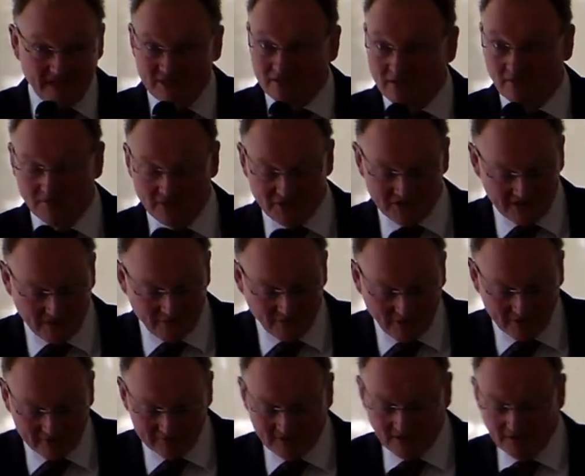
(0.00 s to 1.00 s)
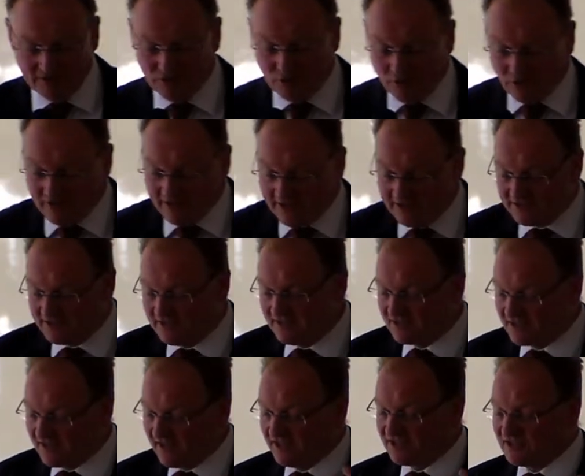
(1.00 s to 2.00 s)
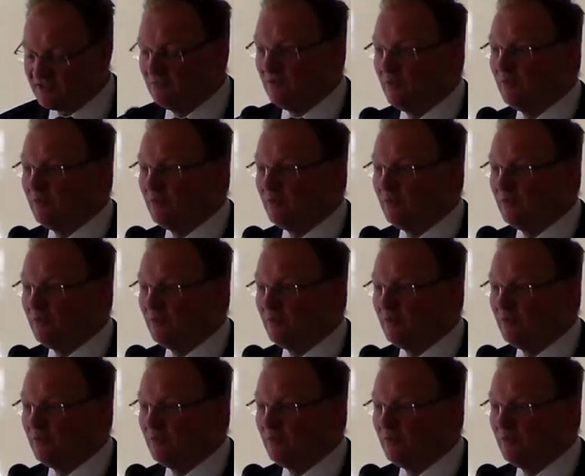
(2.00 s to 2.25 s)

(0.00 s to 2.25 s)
That's obviously what you're here to discuss